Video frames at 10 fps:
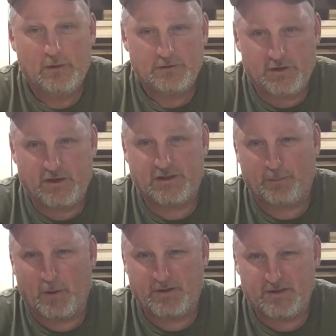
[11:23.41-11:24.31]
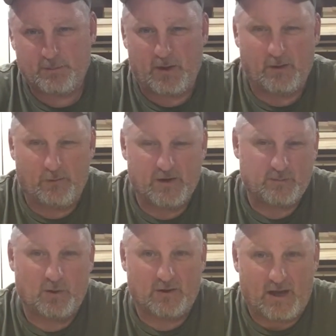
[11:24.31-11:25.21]
So you get to participate in the
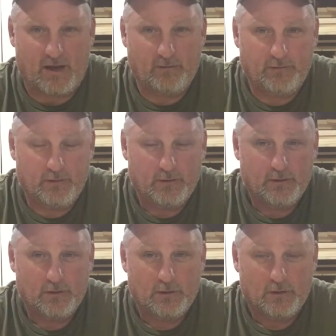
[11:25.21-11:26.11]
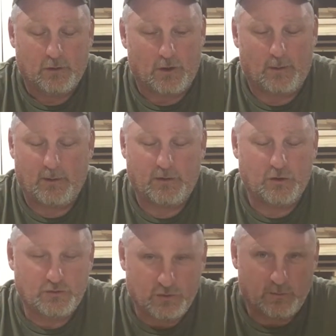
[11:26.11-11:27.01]
Facebook Live,
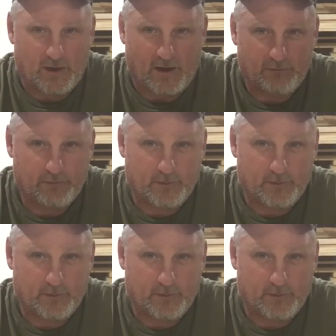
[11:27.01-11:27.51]
YouTube Live,